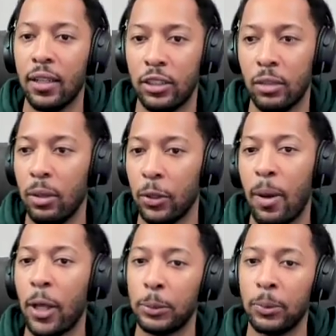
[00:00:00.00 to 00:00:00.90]
should be
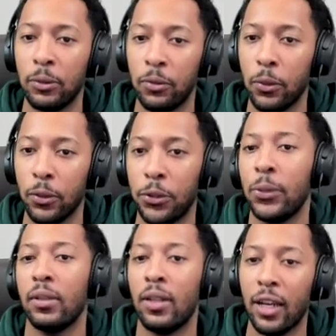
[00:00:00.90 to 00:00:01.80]
responsible for
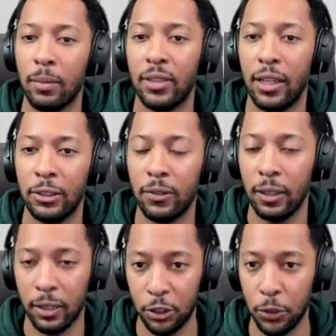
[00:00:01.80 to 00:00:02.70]
doing the documentation, right? Because